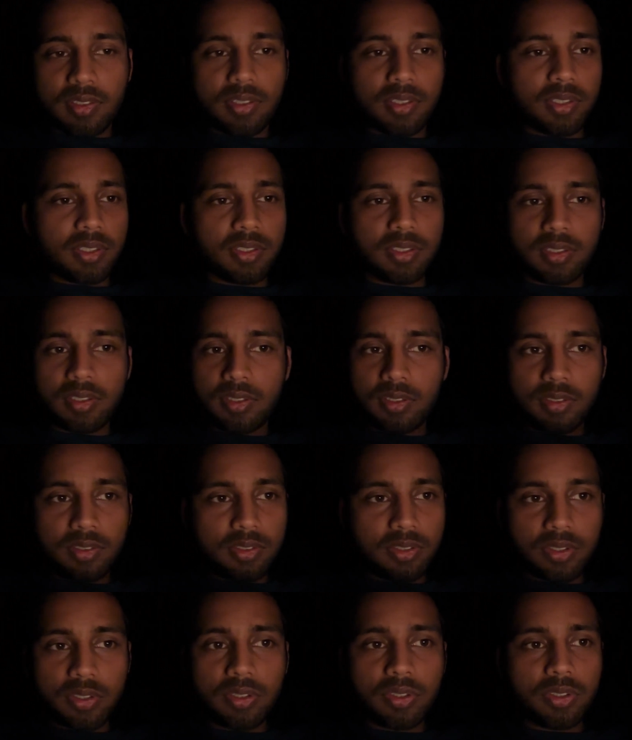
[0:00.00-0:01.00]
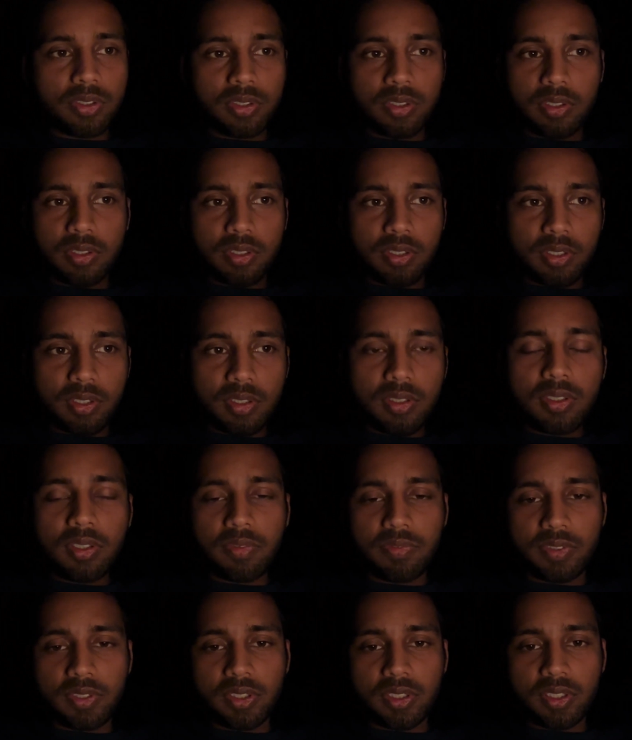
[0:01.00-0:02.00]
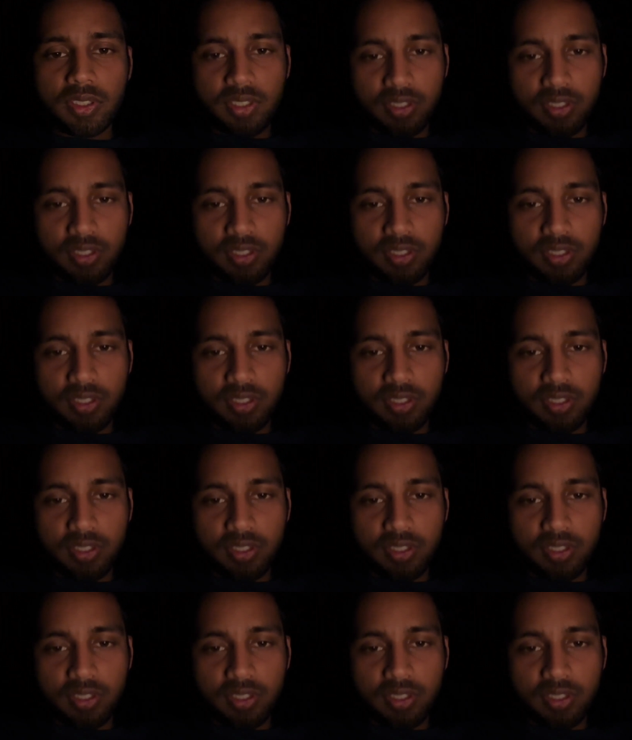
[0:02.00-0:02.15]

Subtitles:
is just insufficient.